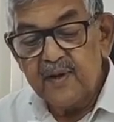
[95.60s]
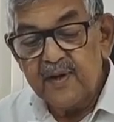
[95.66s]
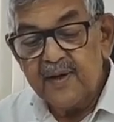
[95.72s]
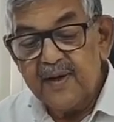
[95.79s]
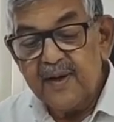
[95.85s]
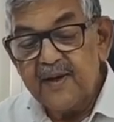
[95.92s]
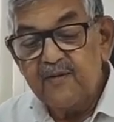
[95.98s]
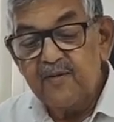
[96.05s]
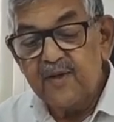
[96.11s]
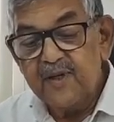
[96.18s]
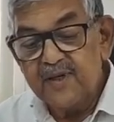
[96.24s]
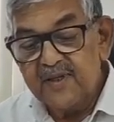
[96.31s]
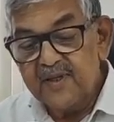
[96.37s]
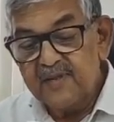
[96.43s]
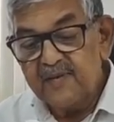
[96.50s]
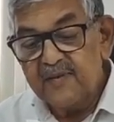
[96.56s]
an
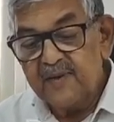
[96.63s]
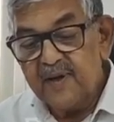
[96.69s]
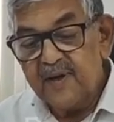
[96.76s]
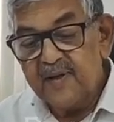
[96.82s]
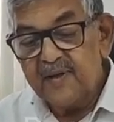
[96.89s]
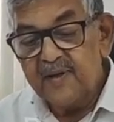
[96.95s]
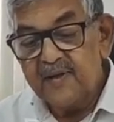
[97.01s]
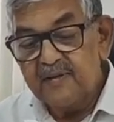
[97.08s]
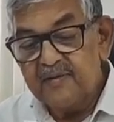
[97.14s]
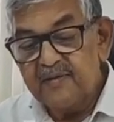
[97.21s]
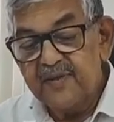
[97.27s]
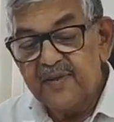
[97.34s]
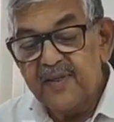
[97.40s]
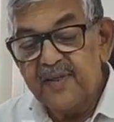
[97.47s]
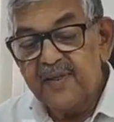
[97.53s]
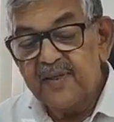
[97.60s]
advocate under the
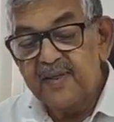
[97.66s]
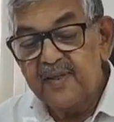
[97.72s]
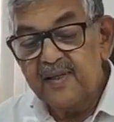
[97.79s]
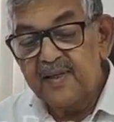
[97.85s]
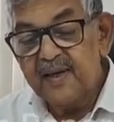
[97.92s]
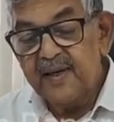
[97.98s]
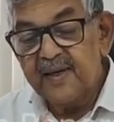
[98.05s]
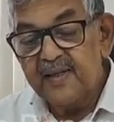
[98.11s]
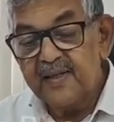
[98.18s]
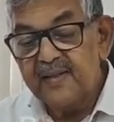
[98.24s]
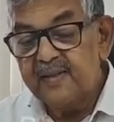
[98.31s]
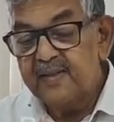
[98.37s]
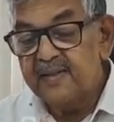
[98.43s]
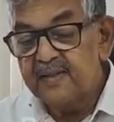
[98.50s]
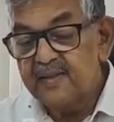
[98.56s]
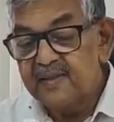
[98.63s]
free legal aid
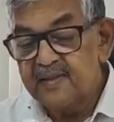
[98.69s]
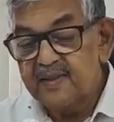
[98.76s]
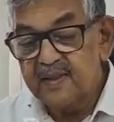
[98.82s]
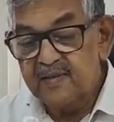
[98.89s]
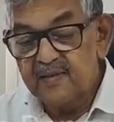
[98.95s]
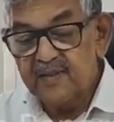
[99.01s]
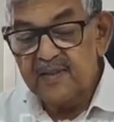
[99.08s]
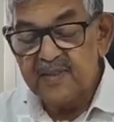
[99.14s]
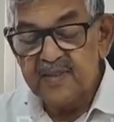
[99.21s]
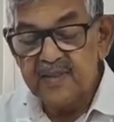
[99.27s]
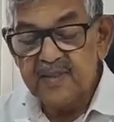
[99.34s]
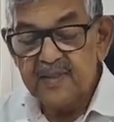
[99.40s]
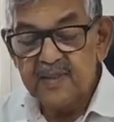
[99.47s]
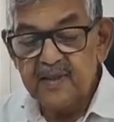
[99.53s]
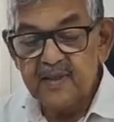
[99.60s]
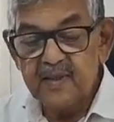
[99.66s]
service.
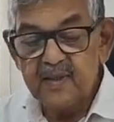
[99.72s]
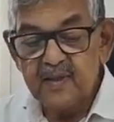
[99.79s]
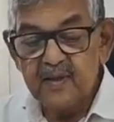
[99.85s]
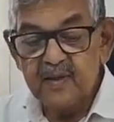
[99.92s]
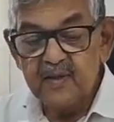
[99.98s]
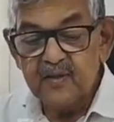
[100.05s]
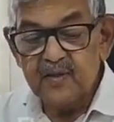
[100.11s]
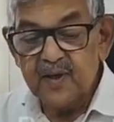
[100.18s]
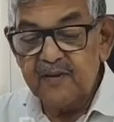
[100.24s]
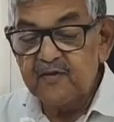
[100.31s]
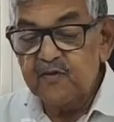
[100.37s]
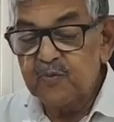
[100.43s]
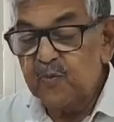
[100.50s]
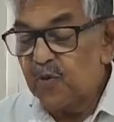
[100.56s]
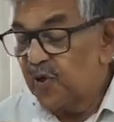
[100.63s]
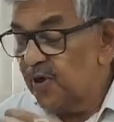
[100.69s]
So I've
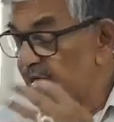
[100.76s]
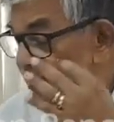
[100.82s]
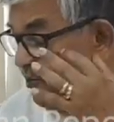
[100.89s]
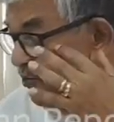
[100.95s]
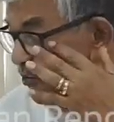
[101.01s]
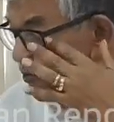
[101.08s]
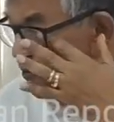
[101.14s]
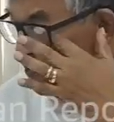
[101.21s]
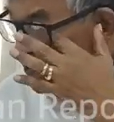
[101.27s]
spoken to